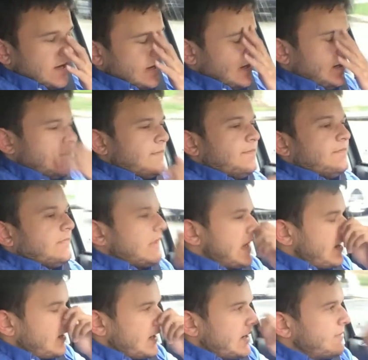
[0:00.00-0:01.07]

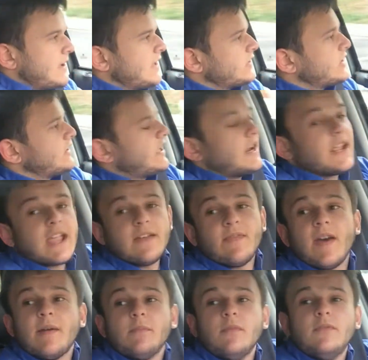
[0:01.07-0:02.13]
Now, I mentioned that I
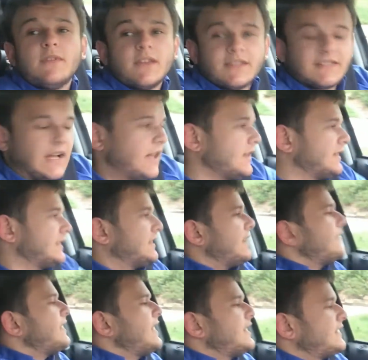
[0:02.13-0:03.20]
gave that movie a solid
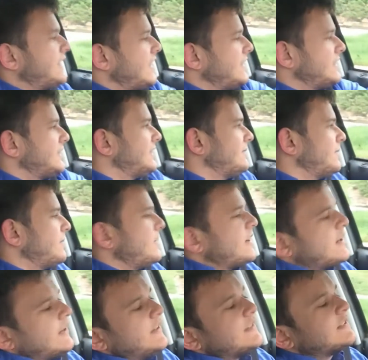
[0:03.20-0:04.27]
7 out of 10 simply
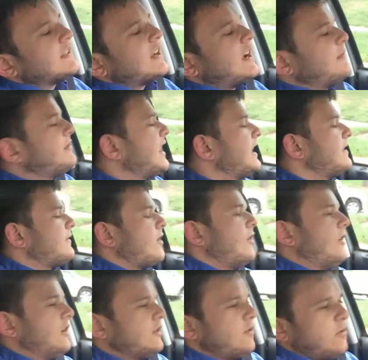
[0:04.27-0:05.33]
because I'm kind of a
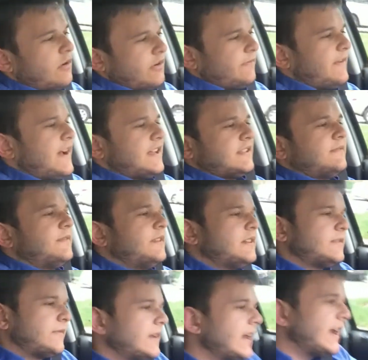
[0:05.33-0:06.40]
hardcore Fast and
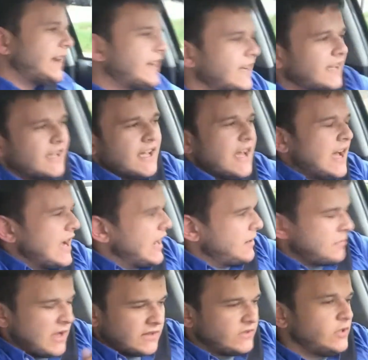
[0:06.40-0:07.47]
Furious fanatic.
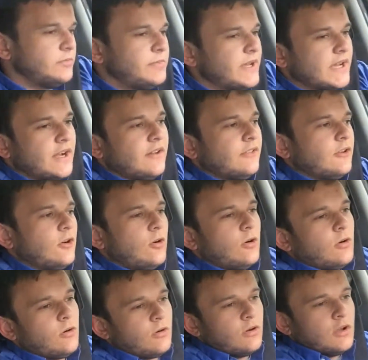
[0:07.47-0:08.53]
I'm not too big on the
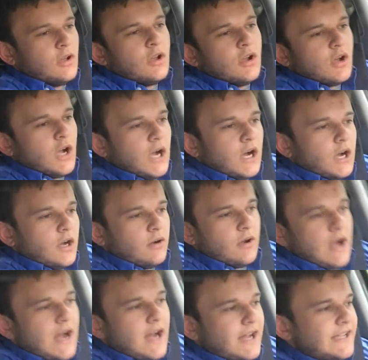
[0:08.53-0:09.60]
whole
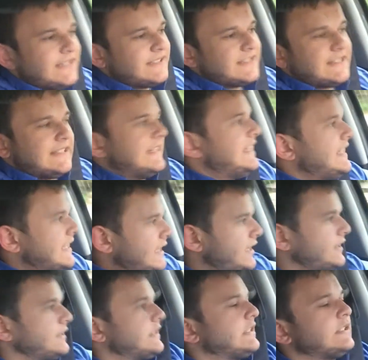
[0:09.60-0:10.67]
heist
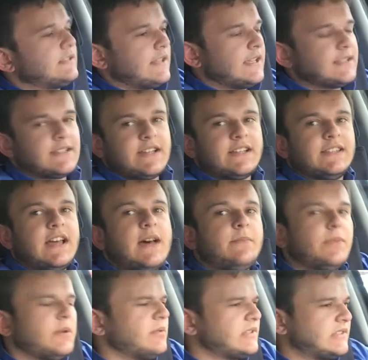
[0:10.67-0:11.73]
scenes and things like
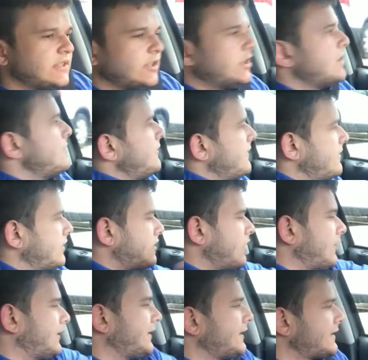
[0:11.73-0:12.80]
that, but it was still a good movie
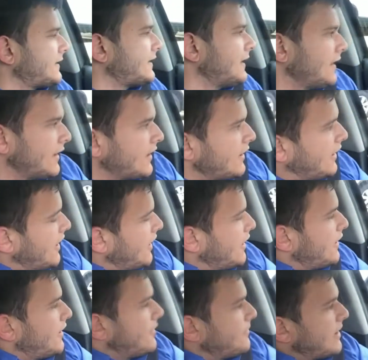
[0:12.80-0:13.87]
regardless.
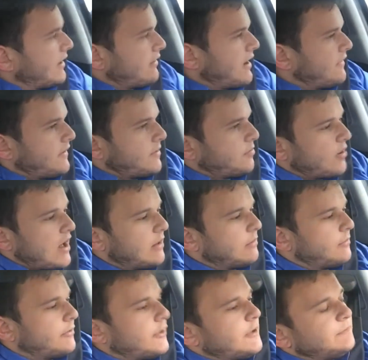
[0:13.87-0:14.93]
I don't have any
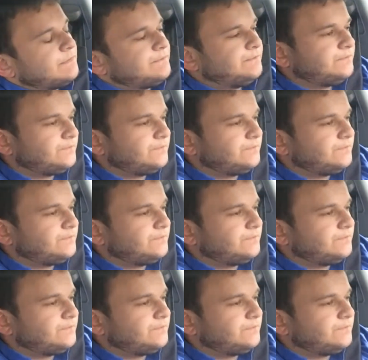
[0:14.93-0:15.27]
problem with it.